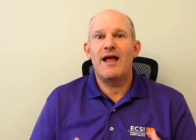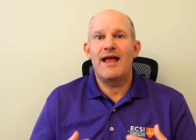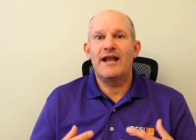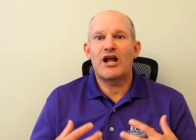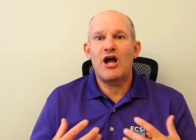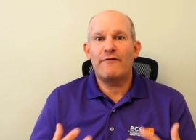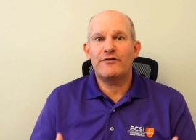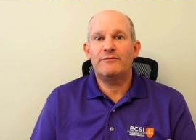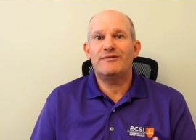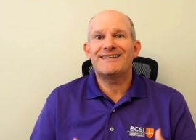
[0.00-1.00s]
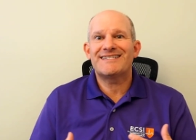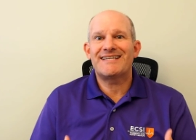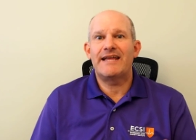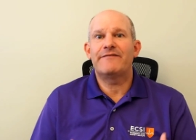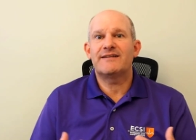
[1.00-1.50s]
in a comfortable,
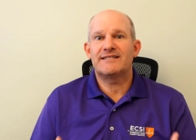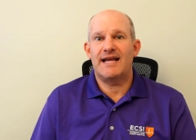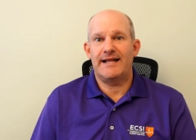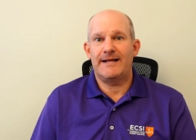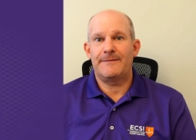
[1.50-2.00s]
safe setting.